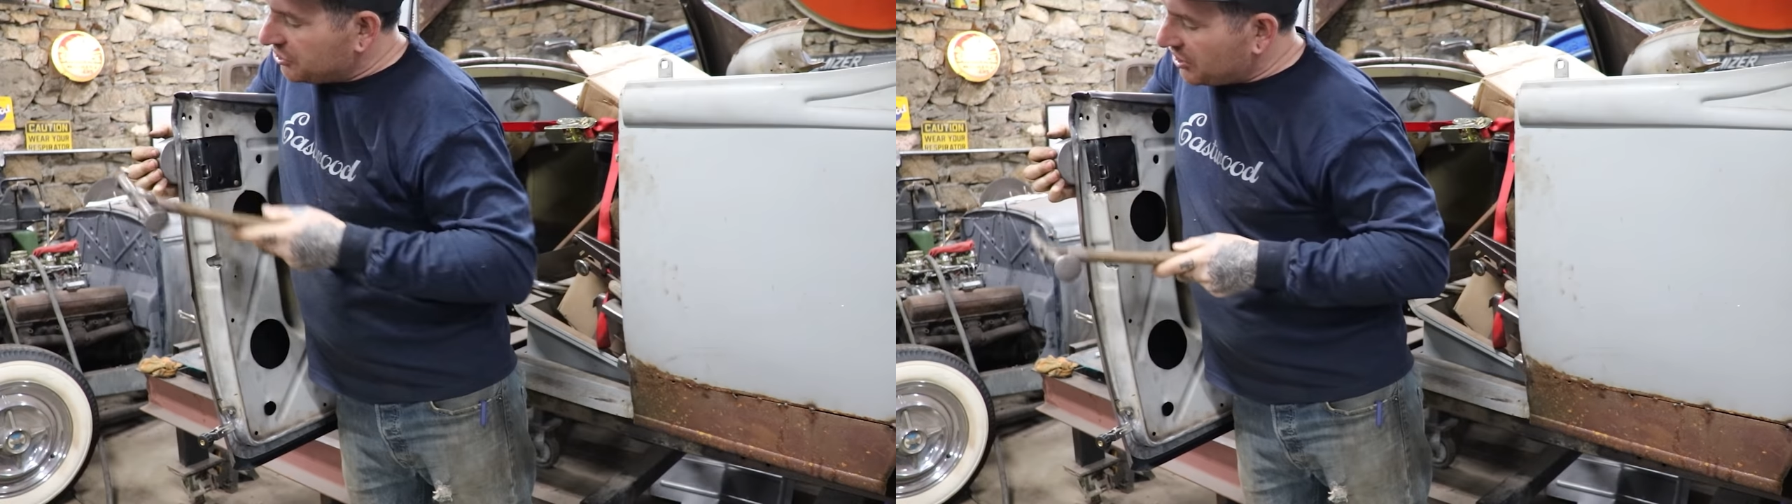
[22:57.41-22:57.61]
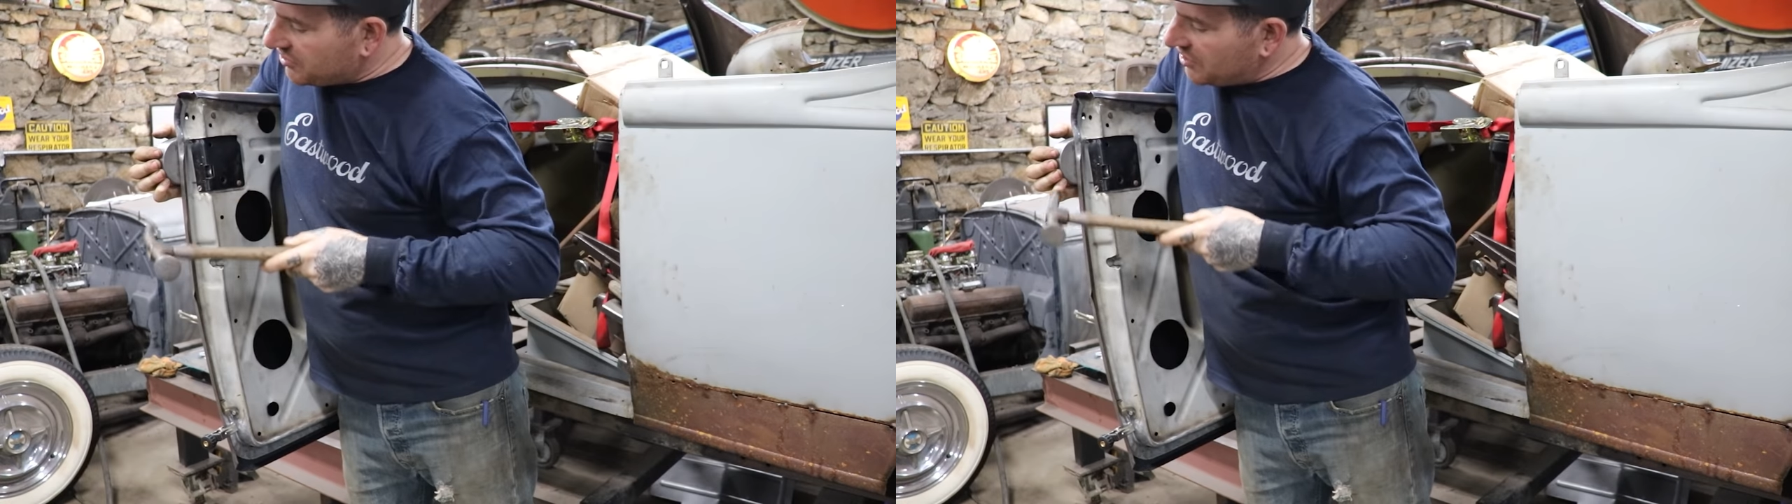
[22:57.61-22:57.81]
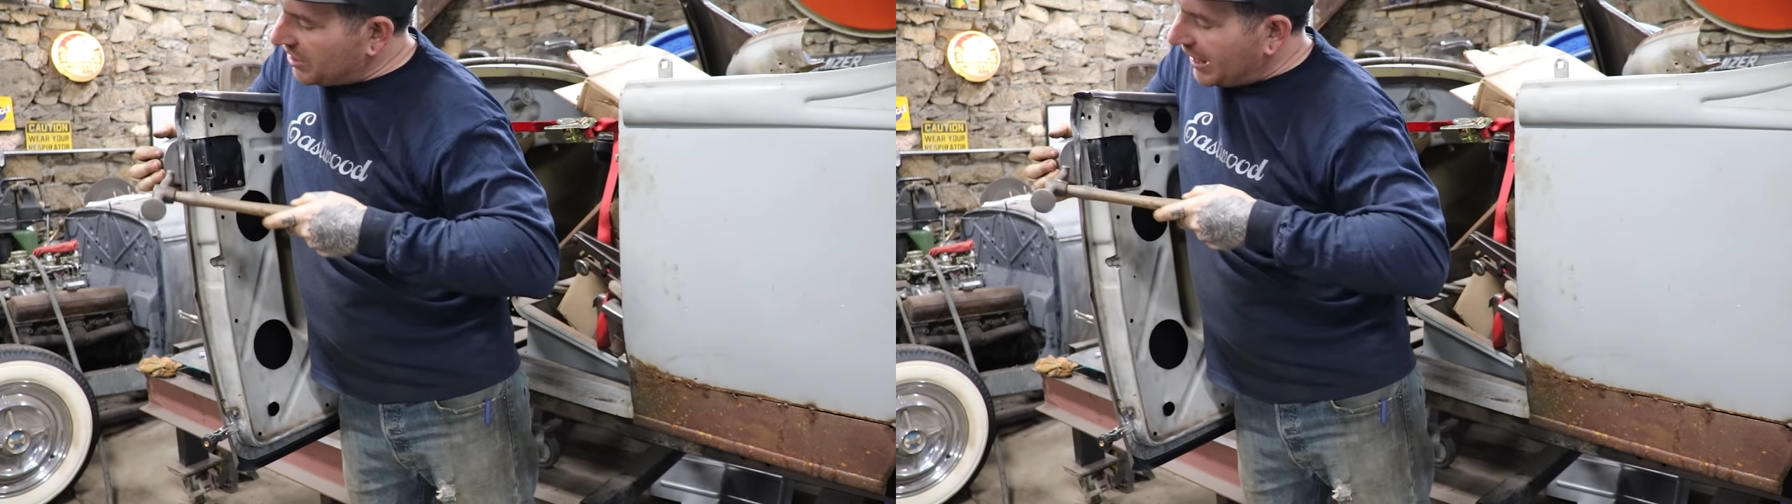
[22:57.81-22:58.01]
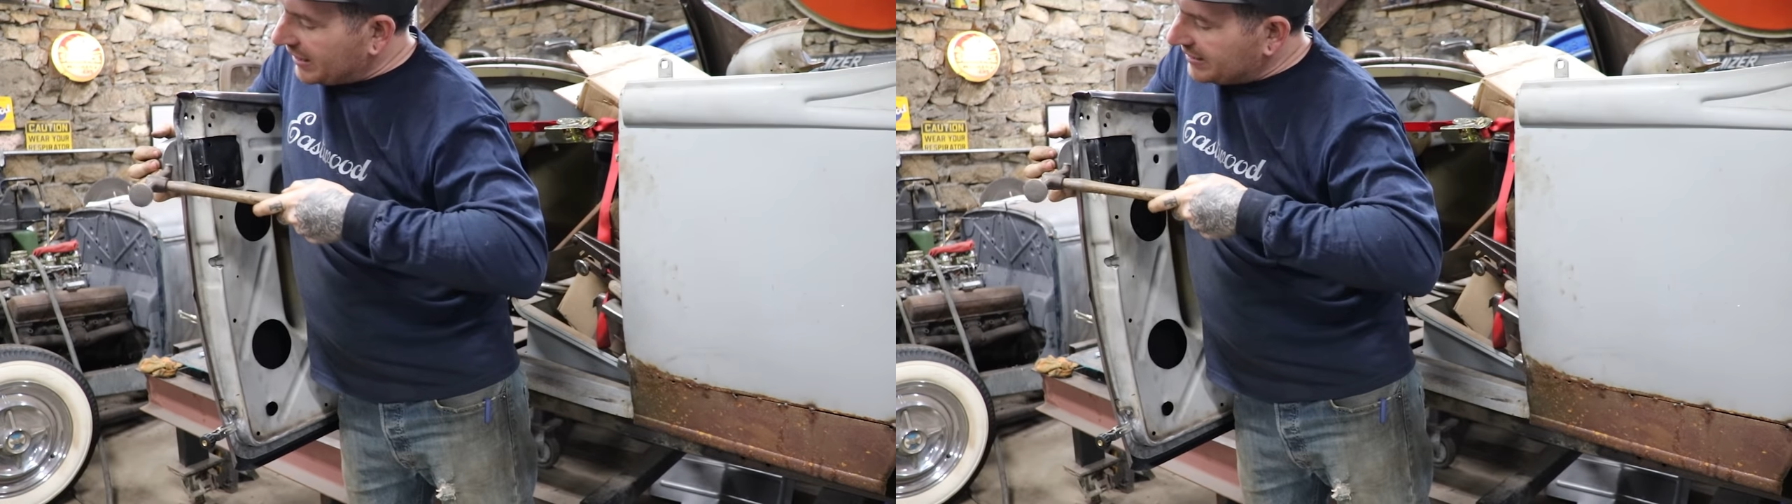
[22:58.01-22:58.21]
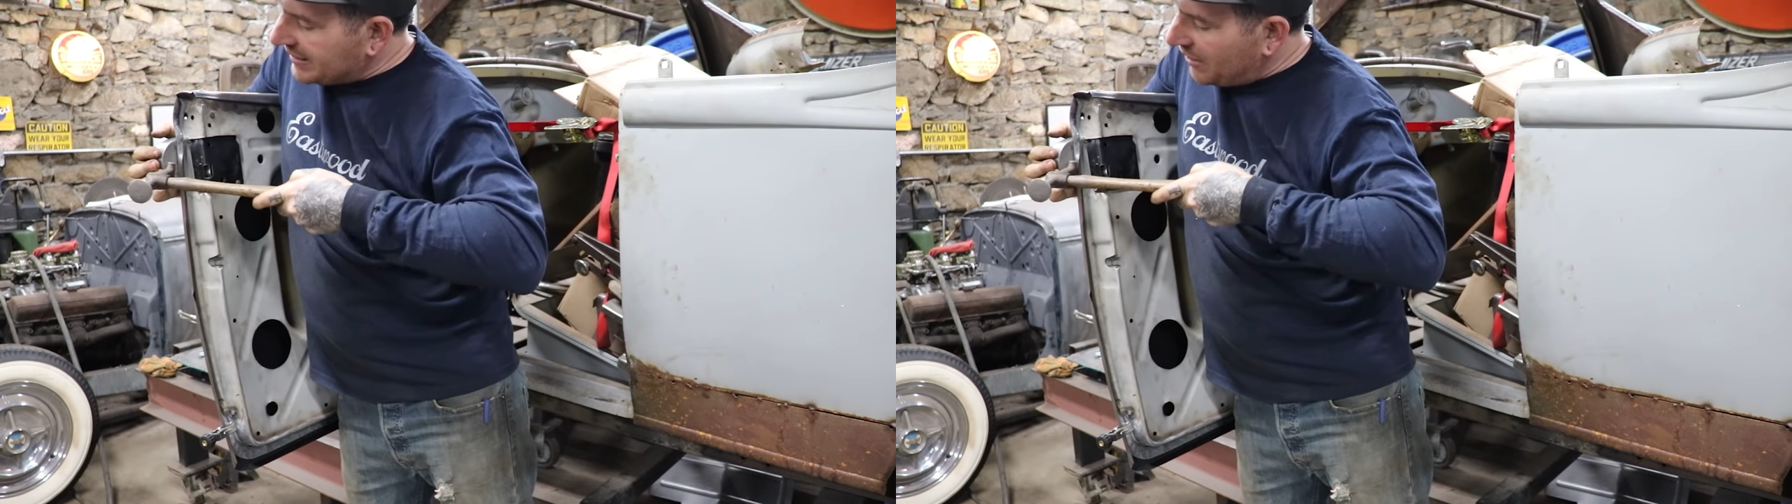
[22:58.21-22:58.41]
just to
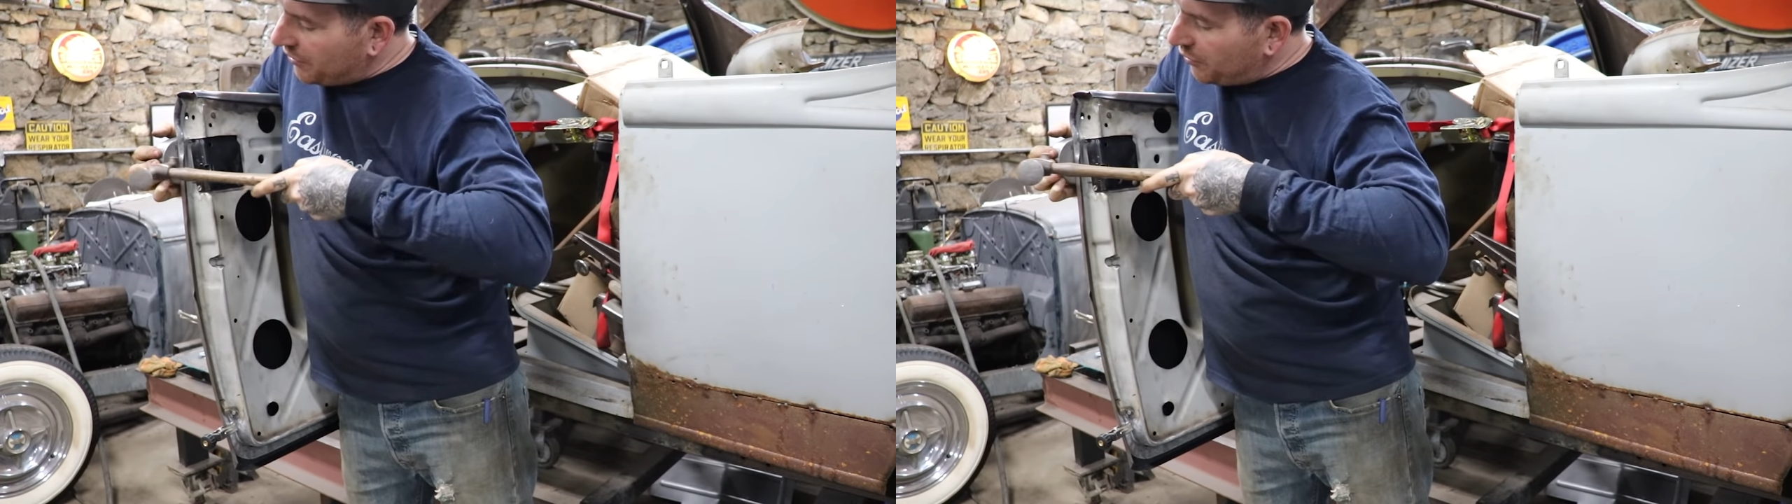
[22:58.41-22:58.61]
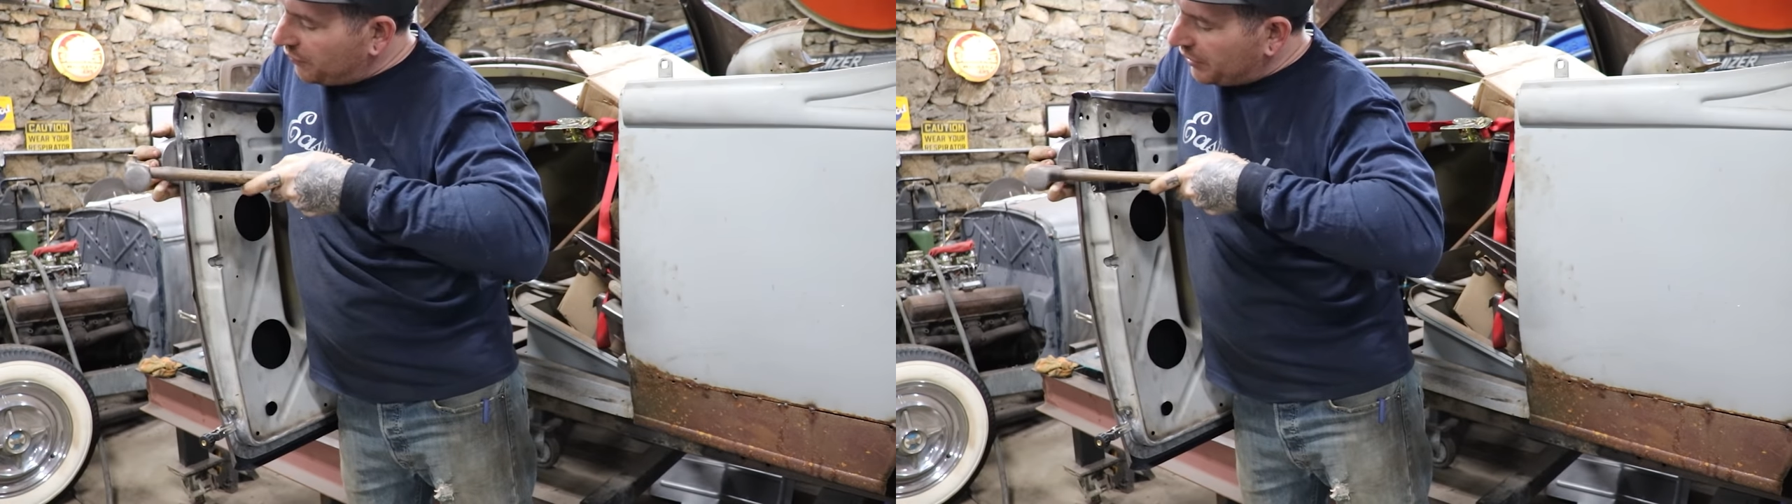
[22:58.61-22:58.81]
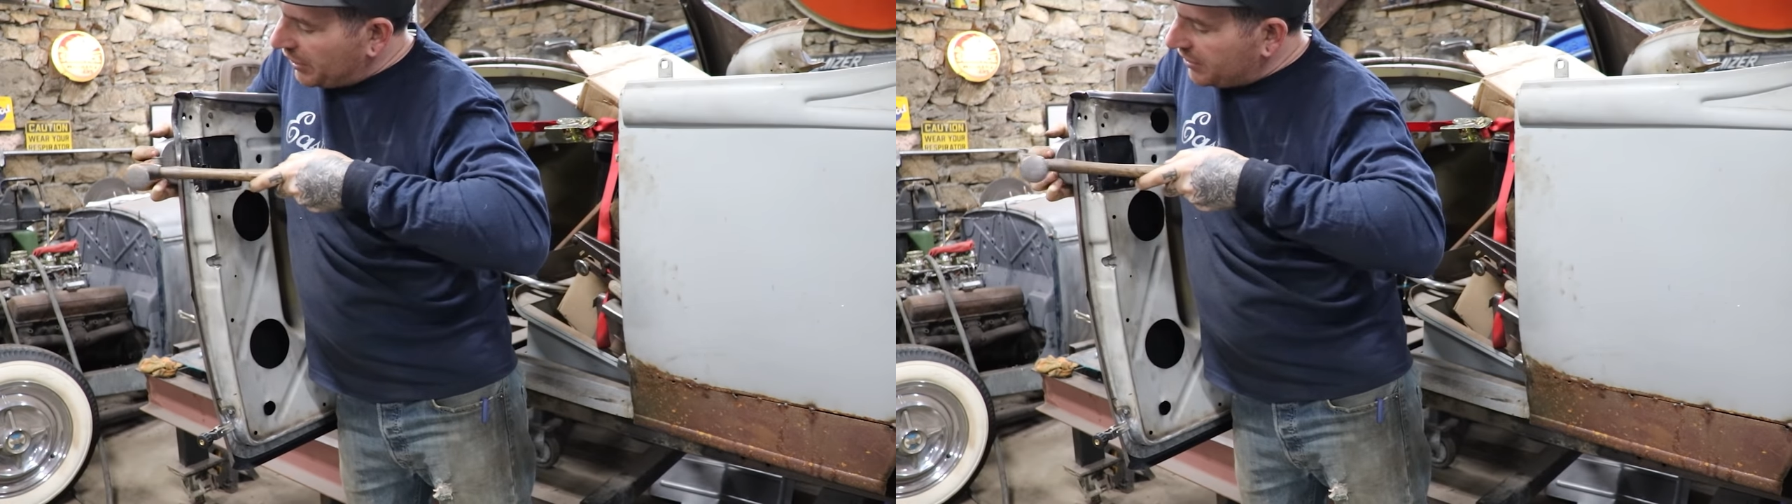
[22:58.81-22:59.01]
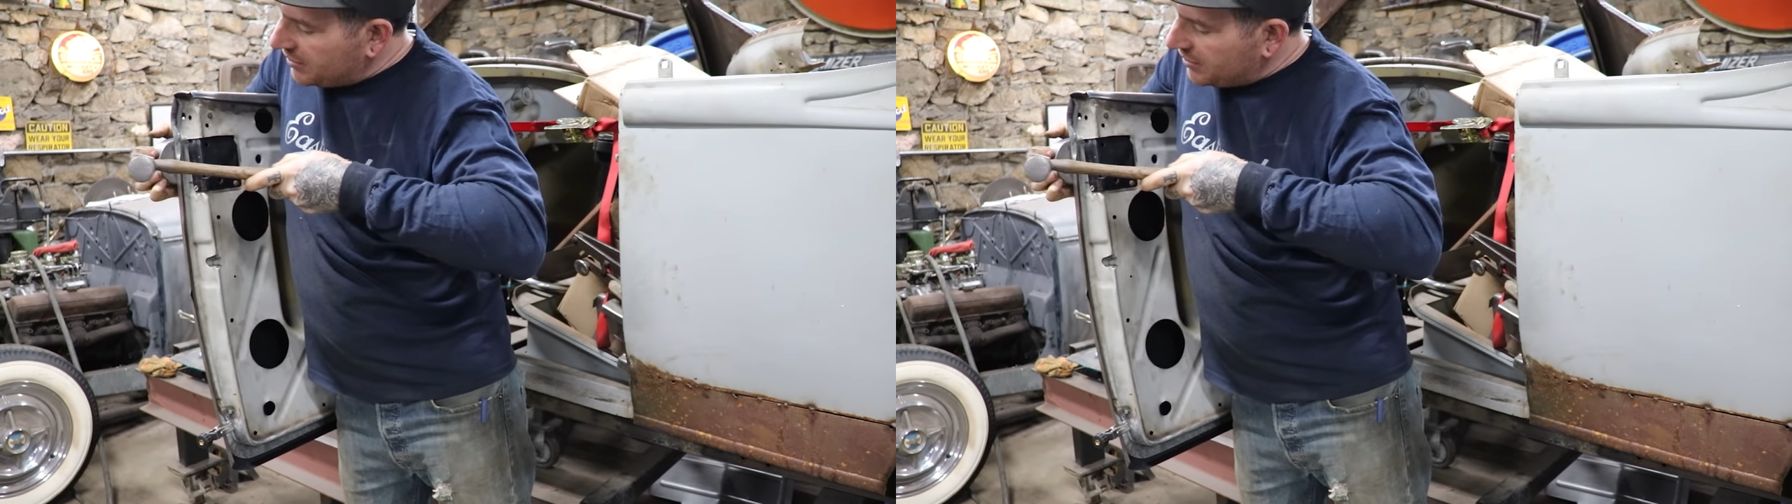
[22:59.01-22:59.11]
knock it down over the